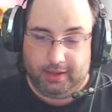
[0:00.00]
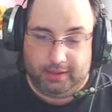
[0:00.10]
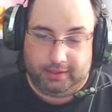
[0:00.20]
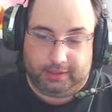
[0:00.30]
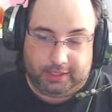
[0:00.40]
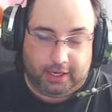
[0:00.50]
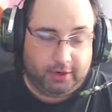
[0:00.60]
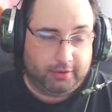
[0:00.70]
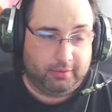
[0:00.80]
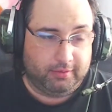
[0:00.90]

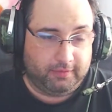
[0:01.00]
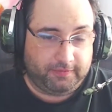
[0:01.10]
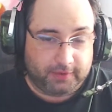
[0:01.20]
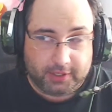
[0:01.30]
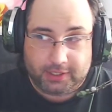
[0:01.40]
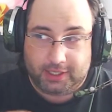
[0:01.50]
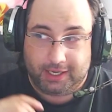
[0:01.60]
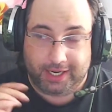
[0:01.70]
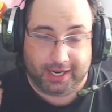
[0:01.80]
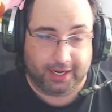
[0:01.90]
So, first,
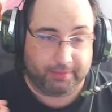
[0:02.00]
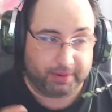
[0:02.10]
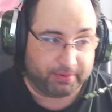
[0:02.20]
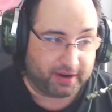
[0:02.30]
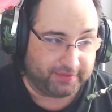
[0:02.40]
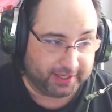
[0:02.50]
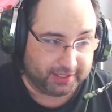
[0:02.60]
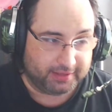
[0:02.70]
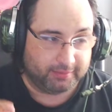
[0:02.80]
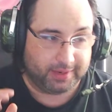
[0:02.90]
again, let me
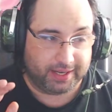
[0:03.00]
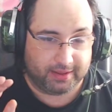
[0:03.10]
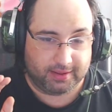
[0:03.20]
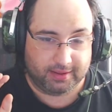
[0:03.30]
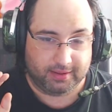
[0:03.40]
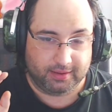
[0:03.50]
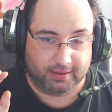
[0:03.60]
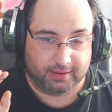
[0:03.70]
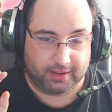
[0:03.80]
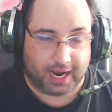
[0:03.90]
preface with
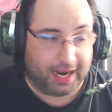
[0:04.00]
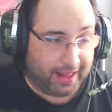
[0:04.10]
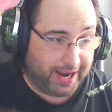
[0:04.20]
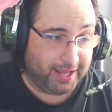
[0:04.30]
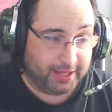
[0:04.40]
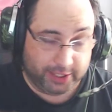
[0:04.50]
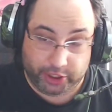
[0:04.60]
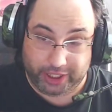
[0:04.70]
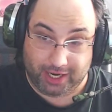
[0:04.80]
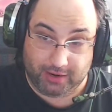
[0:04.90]
I like this
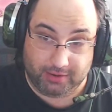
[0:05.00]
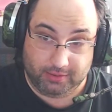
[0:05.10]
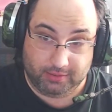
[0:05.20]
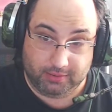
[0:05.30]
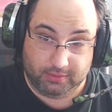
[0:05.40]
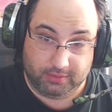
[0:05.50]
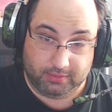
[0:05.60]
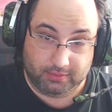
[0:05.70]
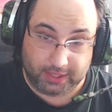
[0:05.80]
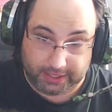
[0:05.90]
chair.
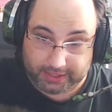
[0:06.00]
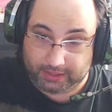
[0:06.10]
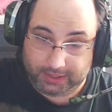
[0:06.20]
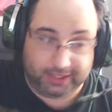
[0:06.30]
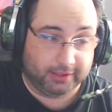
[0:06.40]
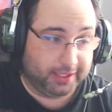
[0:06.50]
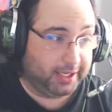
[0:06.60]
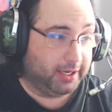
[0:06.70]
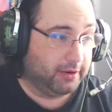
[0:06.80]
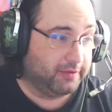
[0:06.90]
It's still
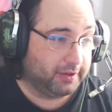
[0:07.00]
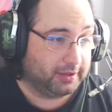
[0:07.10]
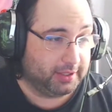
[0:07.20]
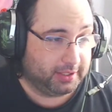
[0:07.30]
sitting over